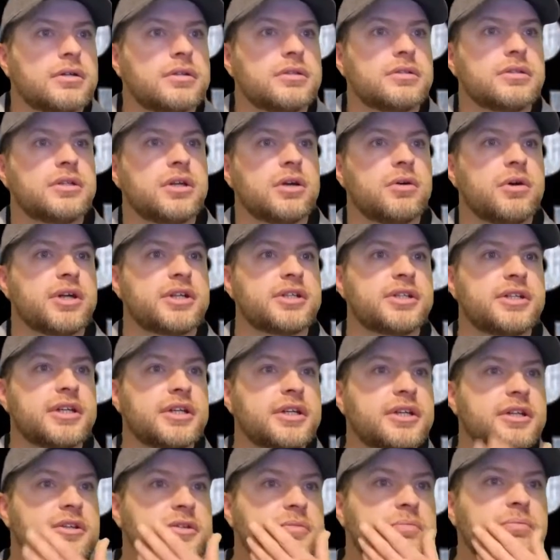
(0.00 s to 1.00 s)
Go watch
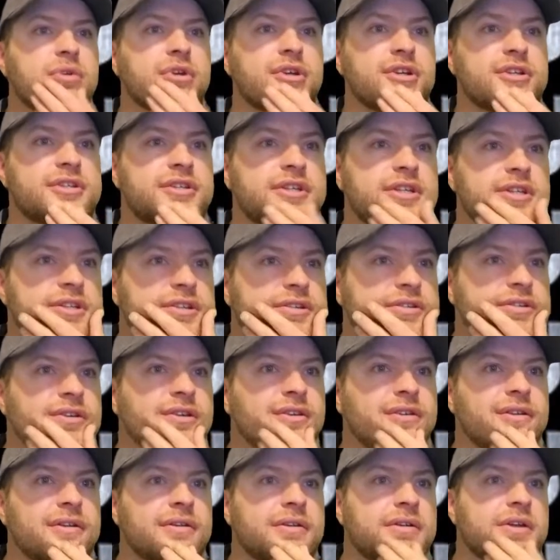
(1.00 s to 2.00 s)
kids
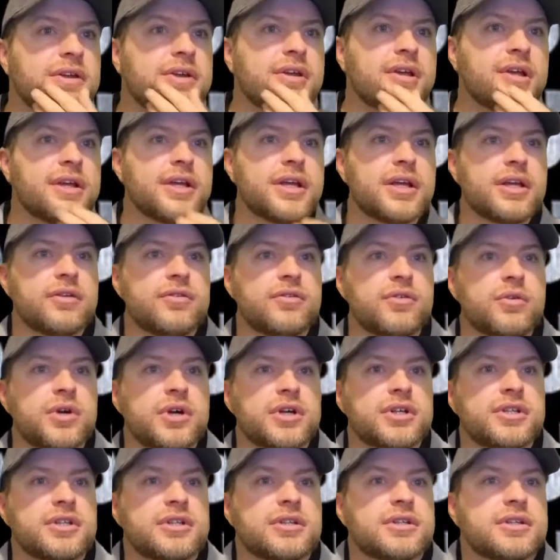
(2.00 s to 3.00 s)
preseason. If you
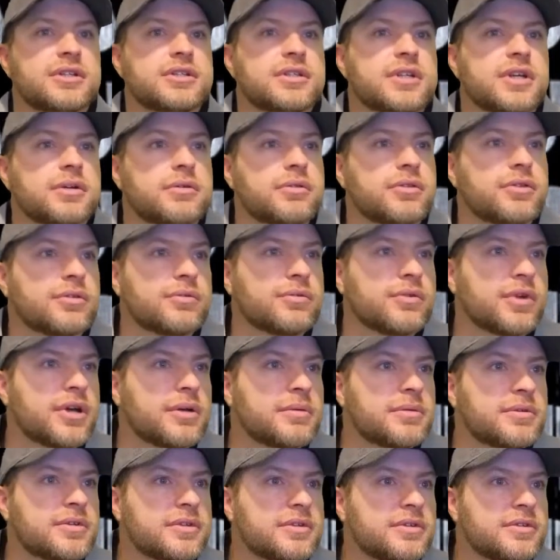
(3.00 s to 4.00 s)
watch, he looks like with the
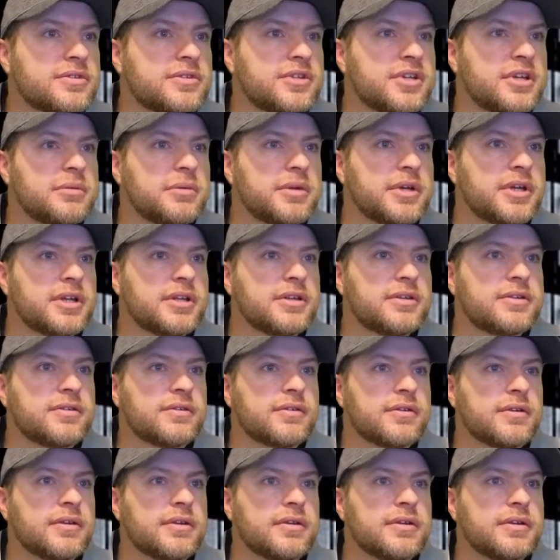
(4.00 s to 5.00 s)
reps, his teammates,
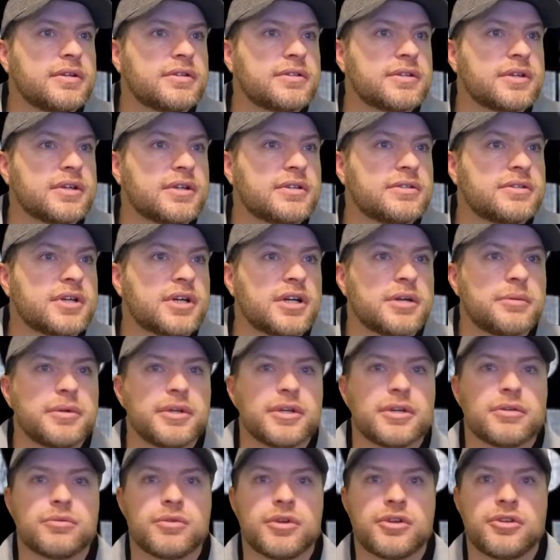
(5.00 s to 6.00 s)
he's a timing
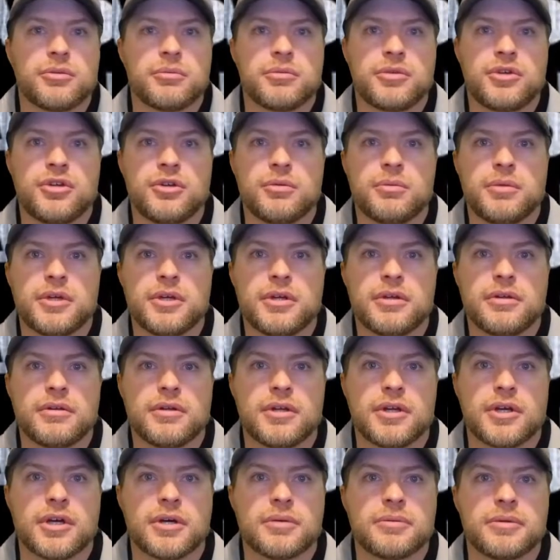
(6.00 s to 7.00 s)
and rhythm QB.
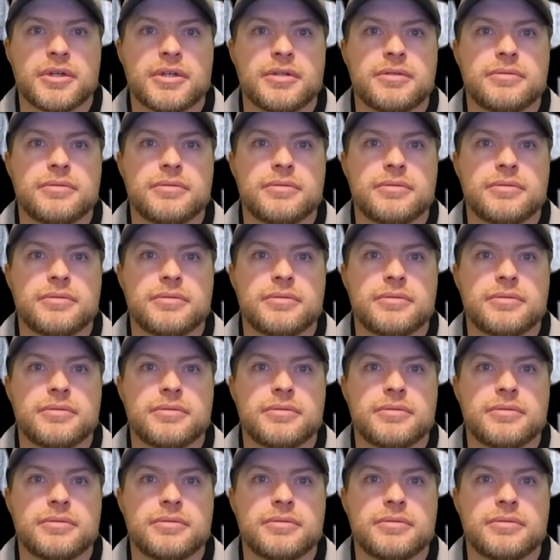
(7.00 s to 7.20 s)
Yeah, man.